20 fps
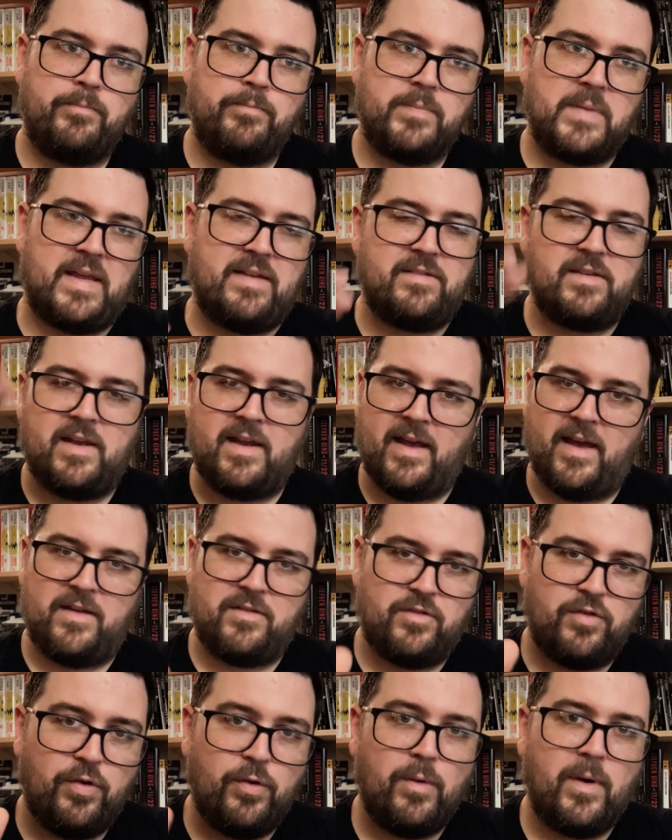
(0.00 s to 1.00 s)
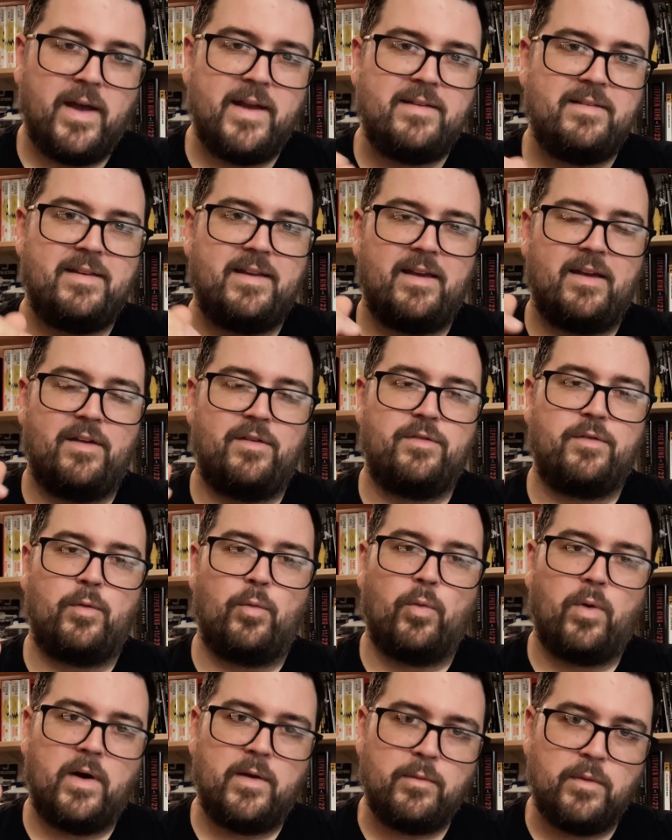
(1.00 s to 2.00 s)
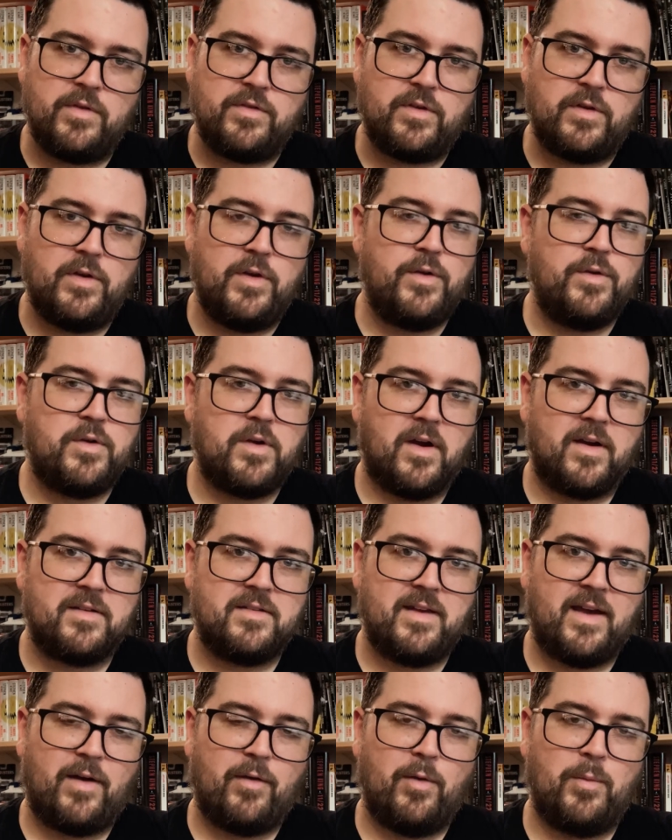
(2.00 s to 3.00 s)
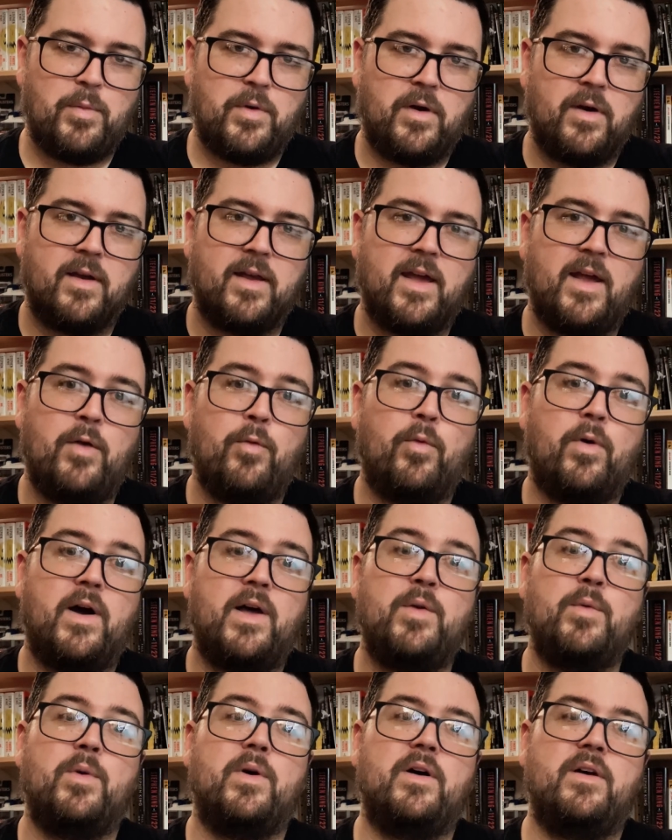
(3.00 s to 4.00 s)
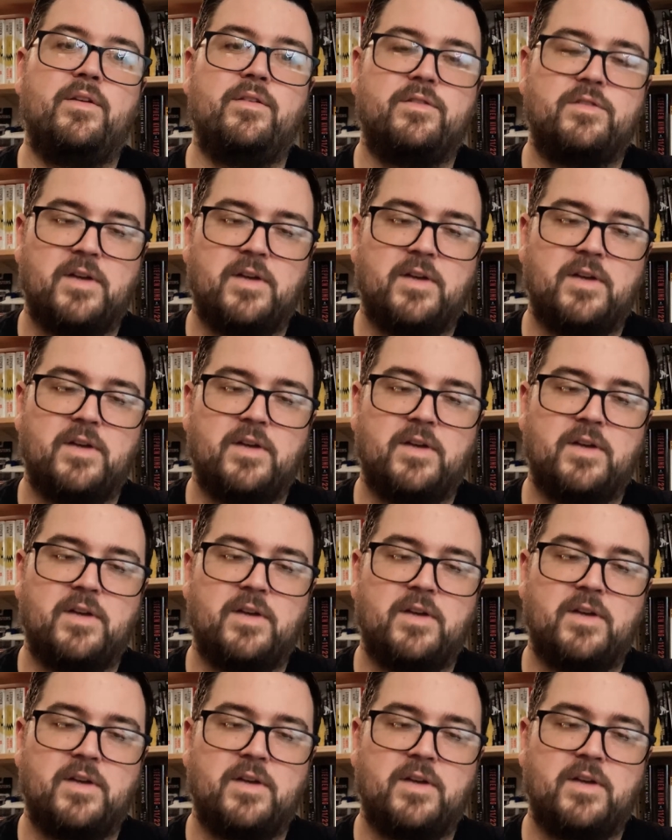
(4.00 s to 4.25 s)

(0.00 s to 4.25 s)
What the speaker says: He said he had two ideas, and one was a new Dark Tower book, and one was